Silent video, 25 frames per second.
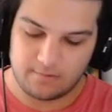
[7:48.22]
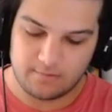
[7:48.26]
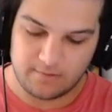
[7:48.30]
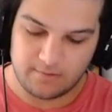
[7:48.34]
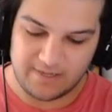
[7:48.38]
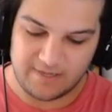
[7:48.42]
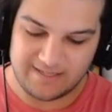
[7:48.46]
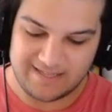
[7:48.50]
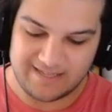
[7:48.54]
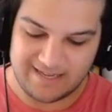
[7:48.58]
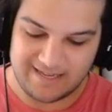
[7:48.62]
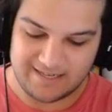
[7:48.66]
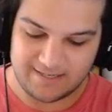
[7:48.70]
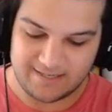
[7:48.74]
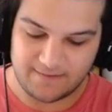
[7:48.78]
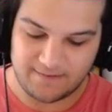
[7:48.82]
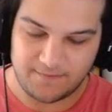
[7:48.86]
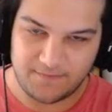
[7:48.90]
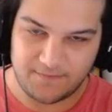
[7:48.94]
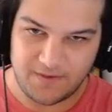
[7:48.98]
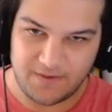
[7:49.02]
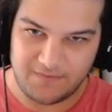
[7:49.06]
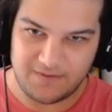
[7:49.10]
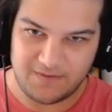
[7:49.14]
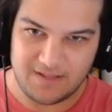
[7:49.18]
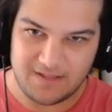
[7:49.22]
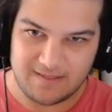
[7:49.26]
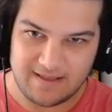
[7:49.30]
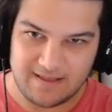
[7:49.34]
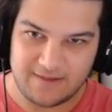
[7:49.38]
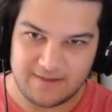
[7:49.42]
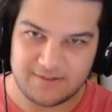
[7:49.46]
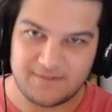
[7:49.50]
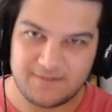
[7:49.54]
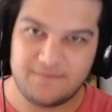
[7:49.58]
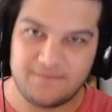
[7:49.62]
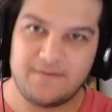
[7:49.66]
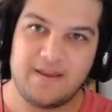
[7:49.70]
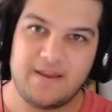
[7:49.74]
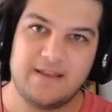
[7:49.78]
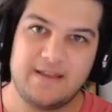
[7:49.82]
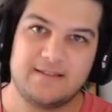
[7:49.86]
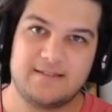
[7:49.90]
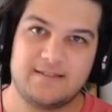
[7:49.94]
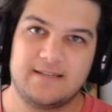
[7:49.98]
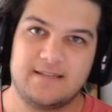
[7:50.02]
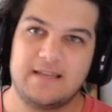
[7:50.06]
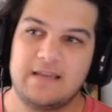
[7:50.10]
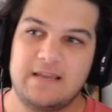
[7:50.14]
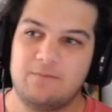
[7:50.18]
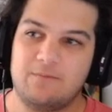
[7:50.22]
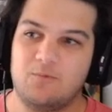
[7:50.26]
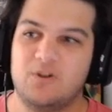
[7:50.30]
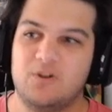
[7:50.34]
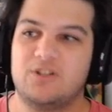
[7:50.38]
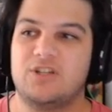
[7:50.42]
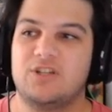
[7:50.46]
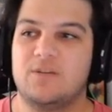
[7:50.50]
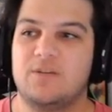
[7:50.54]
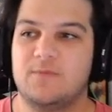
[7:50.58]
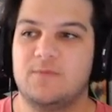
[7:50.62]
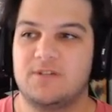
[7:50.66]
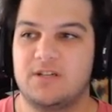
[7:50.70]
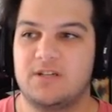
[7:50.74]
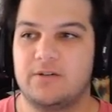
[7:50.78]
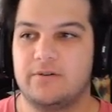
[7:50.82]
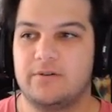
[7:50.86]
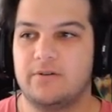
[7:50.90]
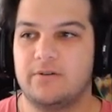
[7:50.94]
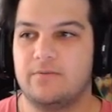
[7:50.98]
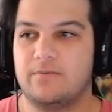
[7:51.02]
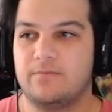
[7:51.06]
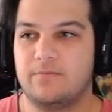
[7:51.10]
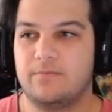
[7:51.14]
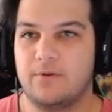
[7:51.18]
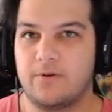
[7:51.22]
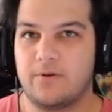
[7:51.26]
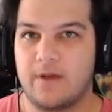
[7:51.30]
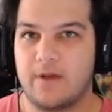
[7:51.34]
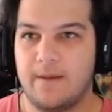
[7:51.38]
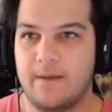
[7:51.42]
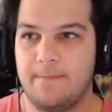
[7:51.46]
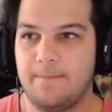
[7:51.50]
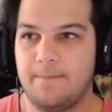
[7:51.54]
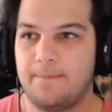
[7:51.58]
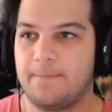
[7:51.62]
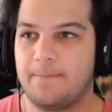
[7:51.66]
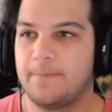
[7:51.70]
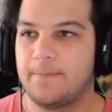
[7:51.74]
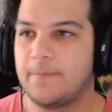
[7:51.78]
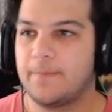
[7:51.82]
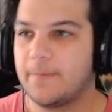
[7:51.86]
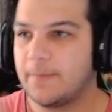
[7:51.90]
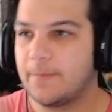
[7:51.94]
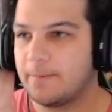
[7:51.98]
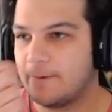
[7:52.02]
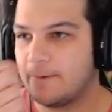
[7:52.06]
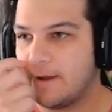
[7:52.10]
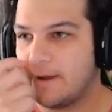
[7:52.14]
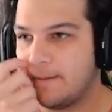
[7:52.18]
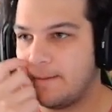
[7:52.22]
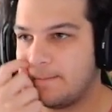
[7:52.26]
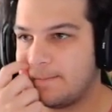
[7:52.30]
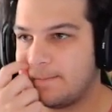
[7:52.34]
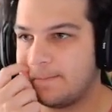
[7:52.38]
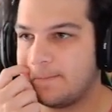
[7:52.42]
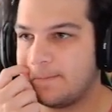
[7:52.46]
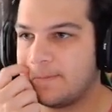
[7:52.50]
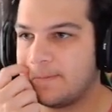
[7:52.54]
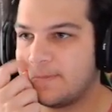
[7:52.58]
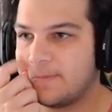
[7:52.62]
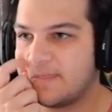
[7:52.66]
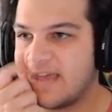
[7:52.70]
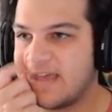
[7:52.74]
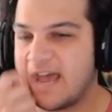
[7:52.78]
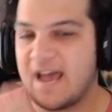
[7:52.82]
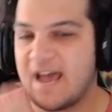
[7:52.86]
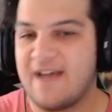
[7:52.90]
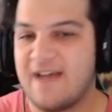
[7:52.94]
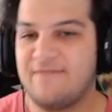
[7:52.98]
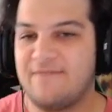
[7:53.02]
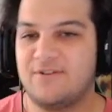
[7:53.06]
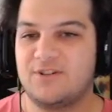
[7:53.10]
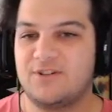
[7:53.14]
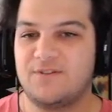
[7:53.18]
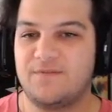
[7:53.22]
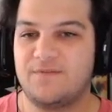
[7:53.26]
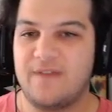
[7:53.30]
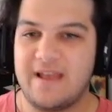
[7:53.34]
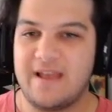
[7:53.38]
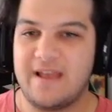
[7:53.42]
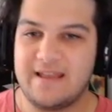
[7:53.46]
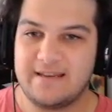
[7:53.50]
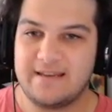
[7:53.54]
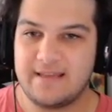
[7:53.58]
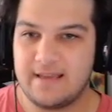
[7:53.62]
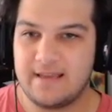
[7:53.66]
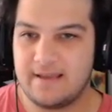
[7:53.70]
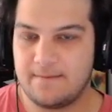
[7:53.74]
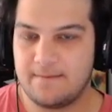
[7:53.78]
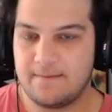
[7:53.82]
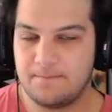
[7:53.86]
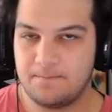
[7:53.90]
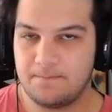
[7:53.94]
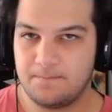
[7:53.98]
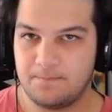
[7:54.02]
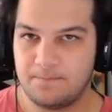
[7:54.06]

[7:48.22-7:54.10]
it takes 50,000 fans to get 1 G material. Okay. Right? The average fan gain